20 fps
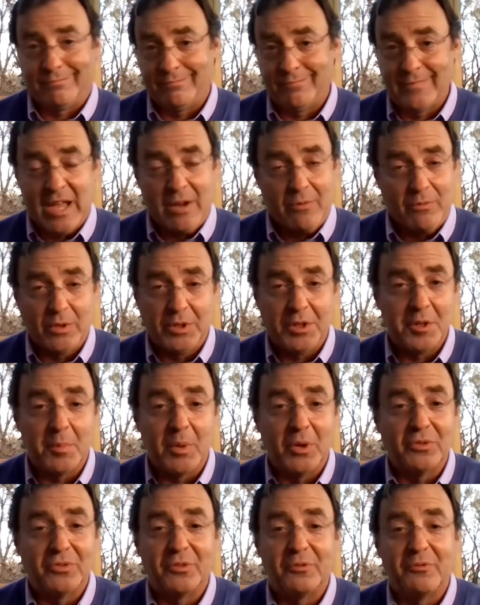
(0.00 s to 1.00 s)
Not really the
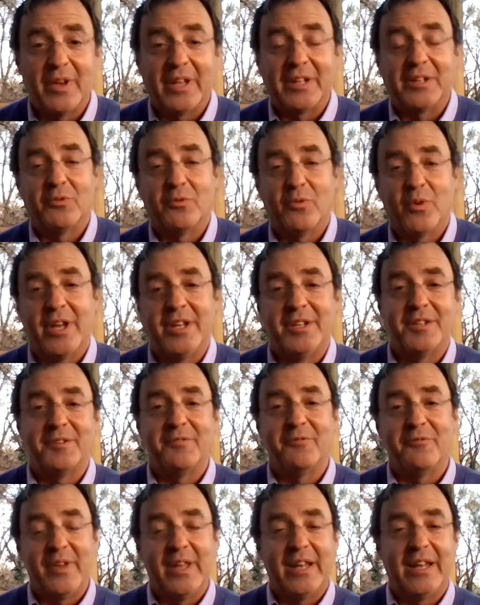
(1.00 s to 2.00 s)
most effective way to
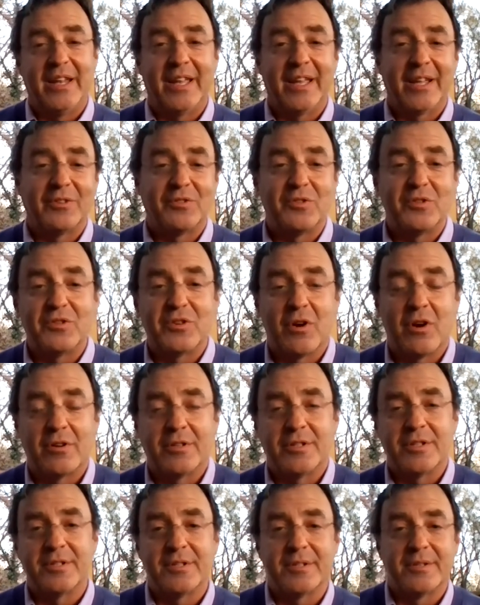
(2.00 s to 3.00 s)
defend against the
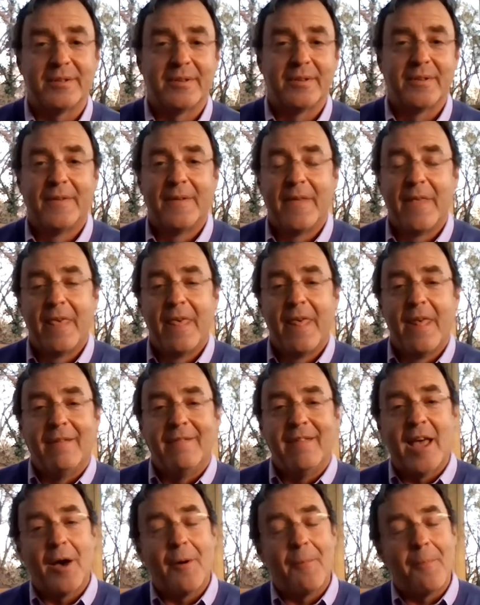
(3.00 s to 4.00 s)
charges.
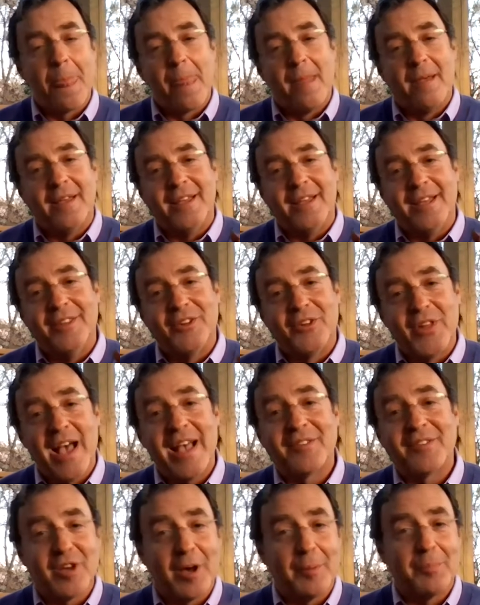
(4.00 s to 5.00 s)
Now, in the
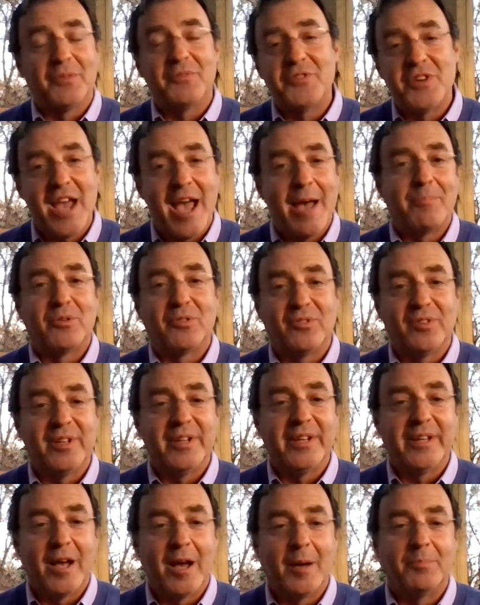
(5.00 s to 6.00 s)
last couple of chapters
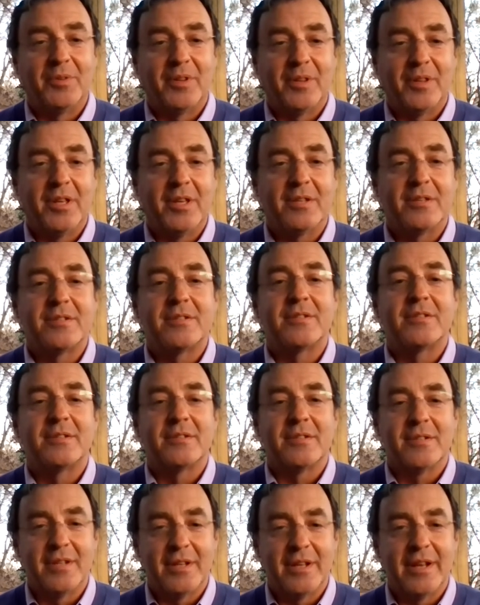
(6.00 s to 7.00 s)
leading up to this
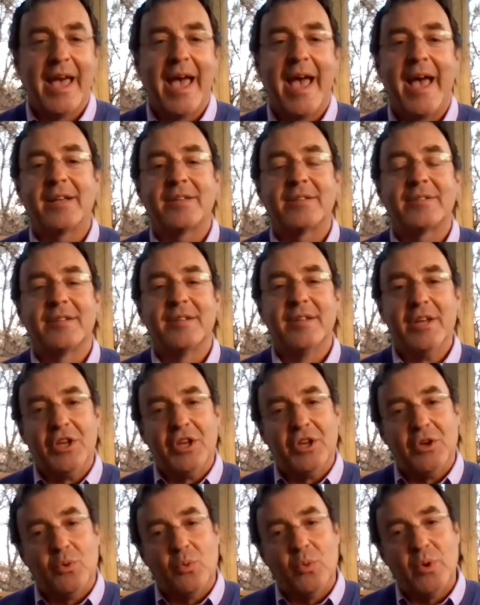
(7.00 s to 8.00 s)
in Acts,
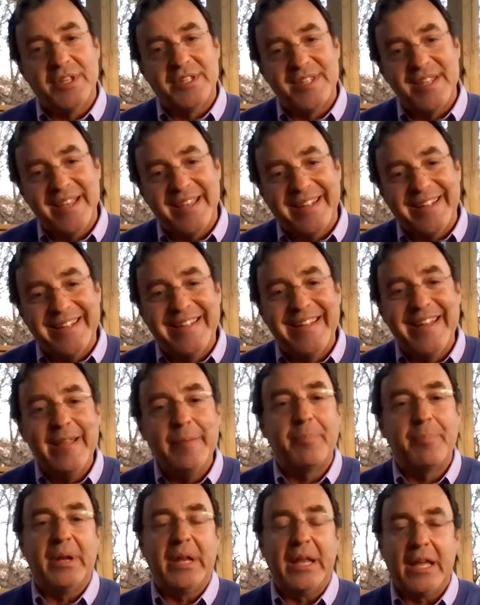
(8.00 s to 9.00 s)
we see a
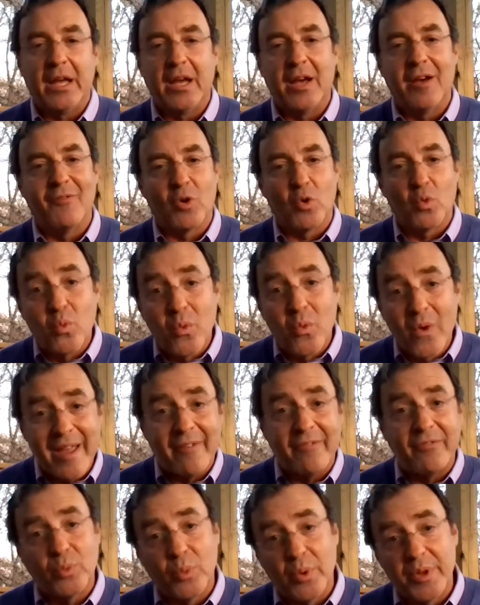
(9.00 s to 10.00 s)
deepening of a
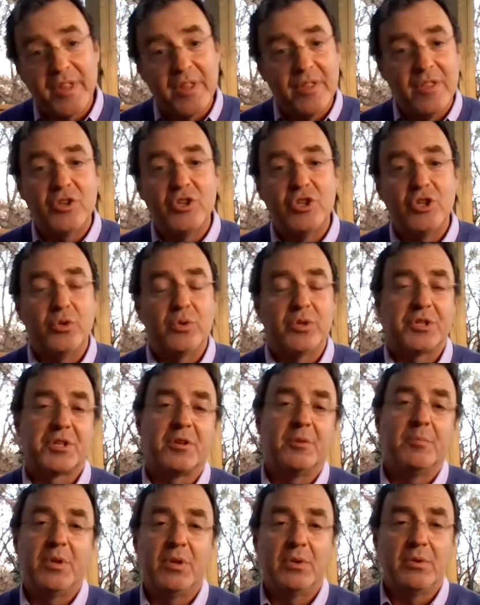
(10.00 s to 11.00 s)
rift within the Jewish
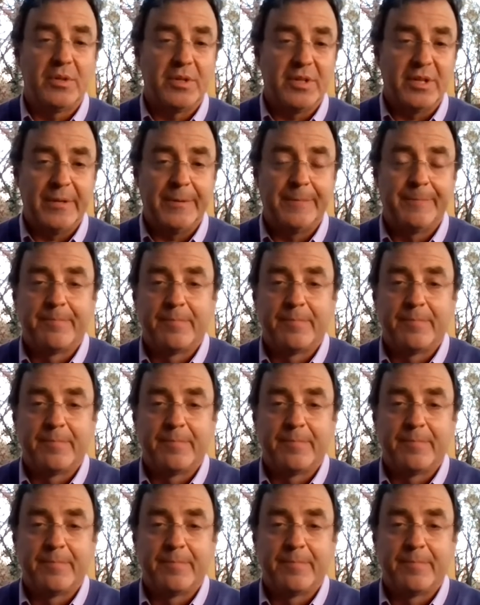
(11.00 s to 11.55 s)
community.